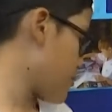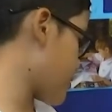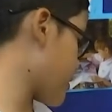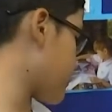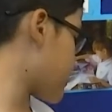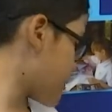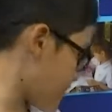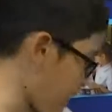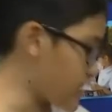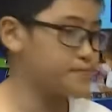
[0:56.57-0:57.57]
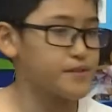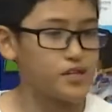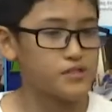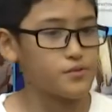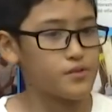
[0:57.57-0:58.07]
We chose change
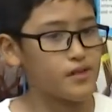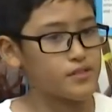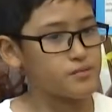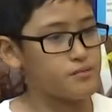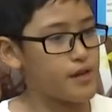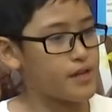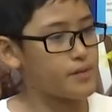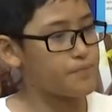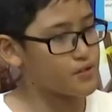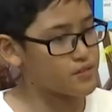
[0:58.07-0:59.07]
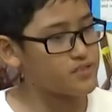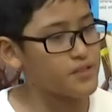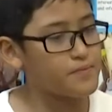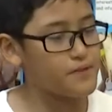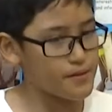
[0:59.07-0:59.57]
because we would like to make a
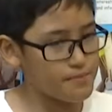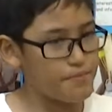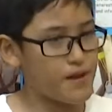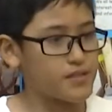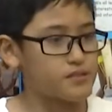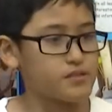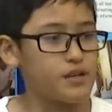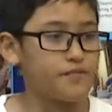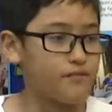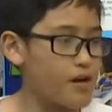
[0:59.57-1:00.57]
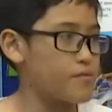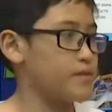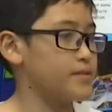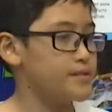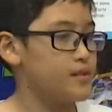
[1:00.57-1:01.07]
positive impact to the environment.